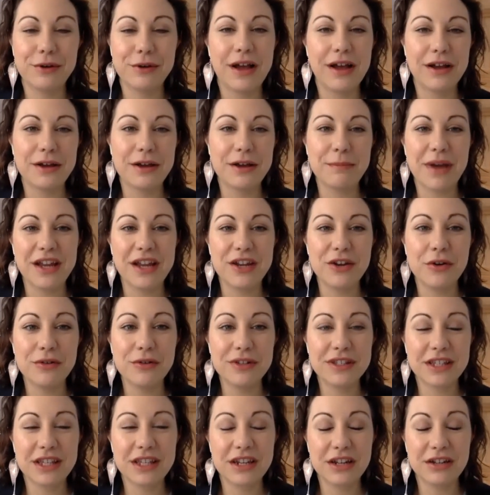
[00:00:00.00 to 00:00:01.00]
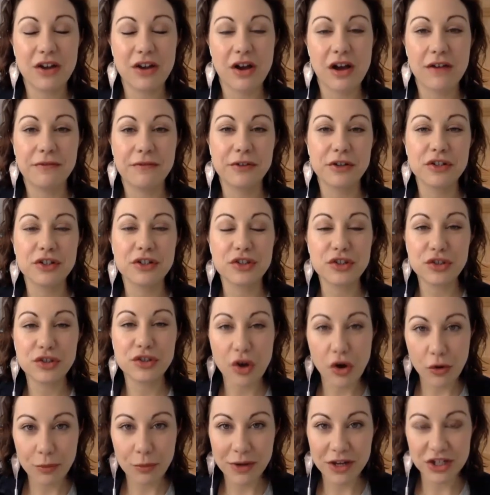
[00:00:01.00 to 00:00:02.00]
I know it's going to offer
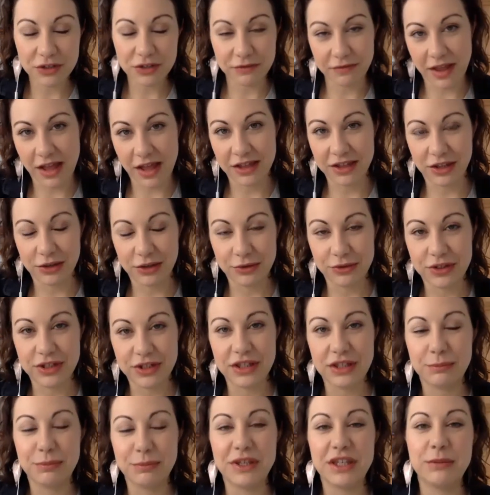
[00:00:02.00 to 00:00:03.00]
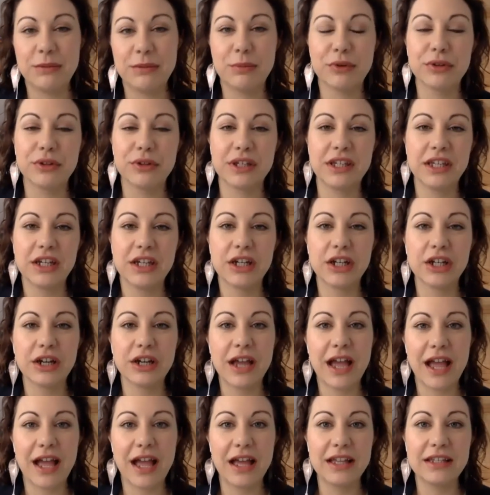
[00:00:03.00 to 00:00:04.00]
so much value to the people
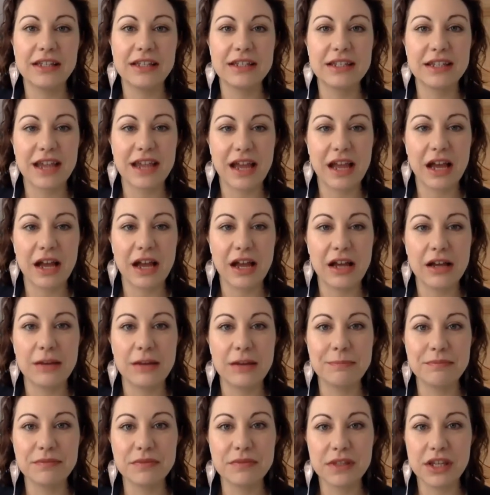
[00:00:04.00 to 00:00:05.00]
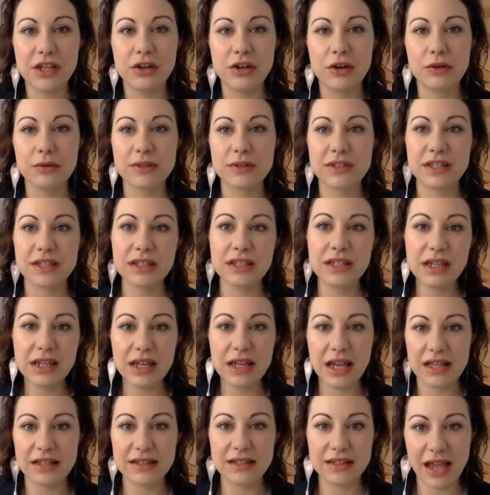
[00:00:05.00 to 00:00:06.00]
here. And, Selena
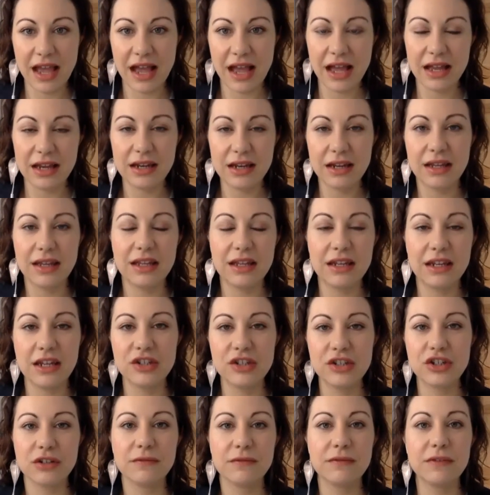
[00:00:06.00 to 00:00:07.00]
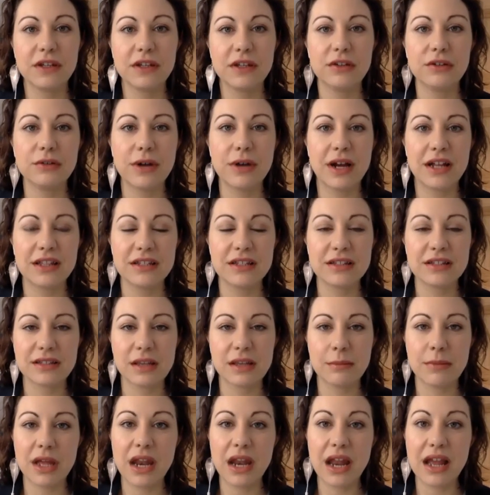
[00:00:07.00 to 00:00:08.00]
has had an interview on the
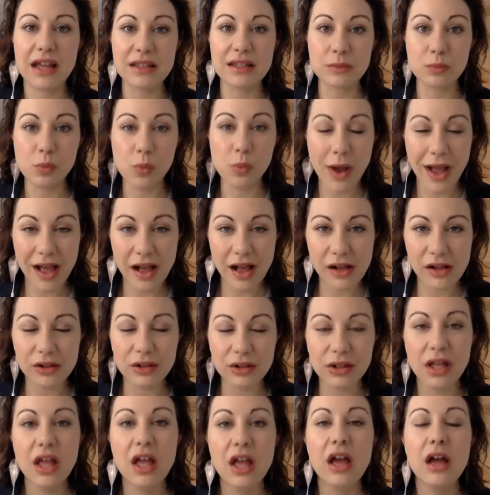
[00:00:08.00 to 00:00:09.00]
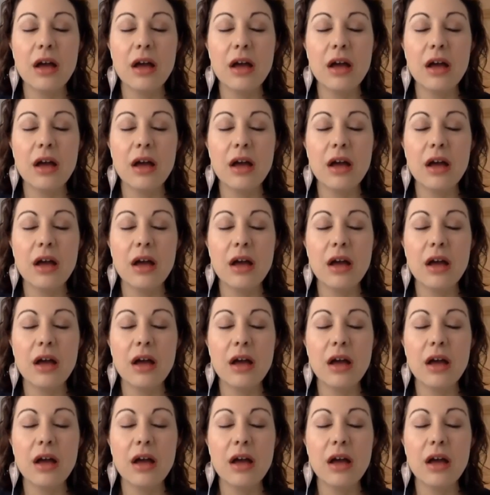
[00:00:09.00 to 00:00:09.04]
summit as well.